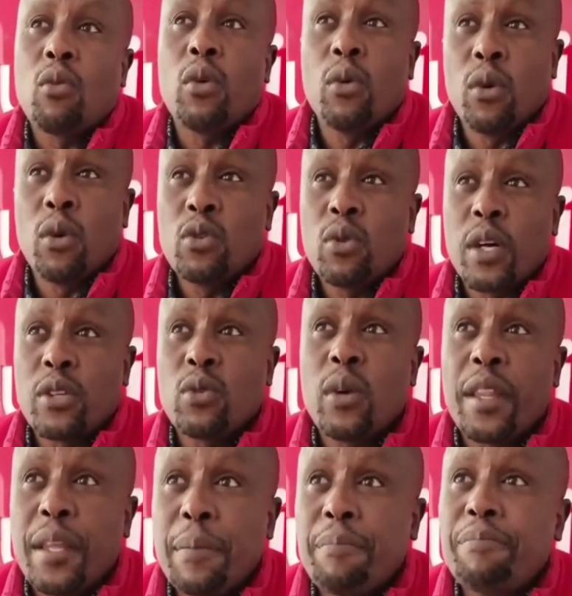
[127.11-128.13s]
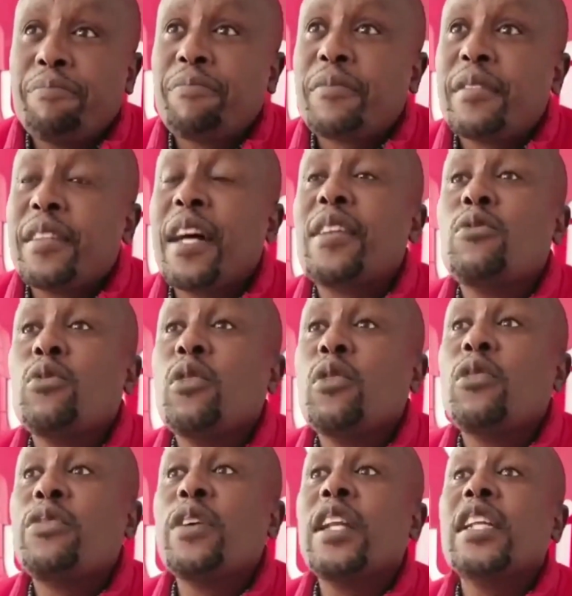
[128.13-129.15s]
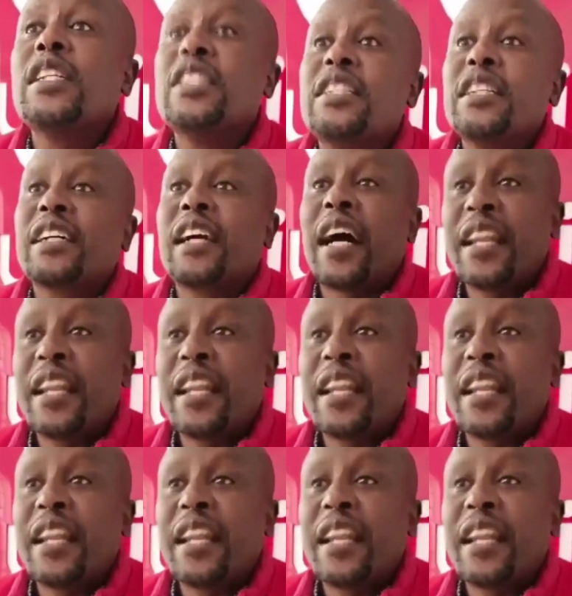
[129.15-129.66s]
We want to assure them that we field